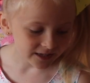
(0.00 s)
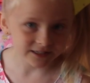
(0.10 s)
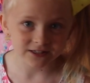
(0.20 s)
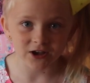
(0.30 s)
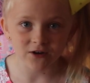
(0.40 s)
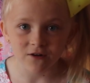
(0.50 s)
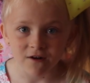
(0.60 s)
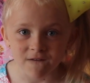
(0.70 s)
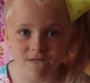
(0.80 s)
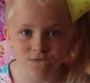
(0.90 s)
So,
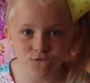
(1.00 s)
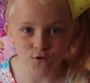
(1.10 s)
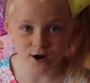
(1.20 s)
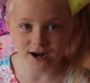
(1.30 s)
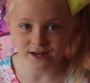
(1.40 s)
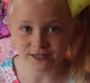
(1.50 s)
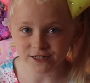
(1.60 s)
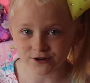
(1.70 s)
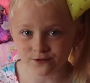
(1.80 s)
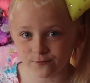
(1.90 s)
three,
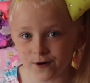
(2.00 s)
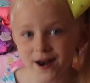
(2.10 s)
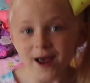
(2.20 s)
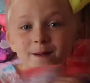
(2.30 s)
two, one.